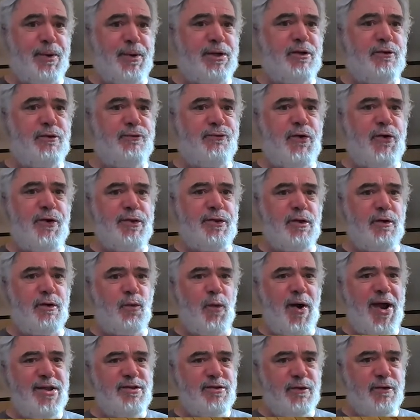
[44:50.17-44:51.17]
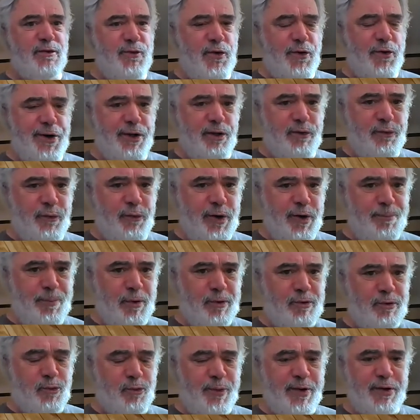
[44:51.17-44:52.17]
but it's very the rates are very
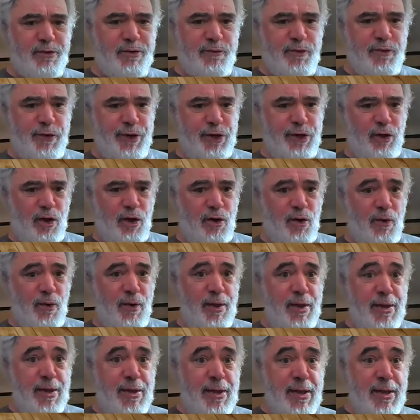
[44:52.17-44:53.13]
reimbursement rates are very low,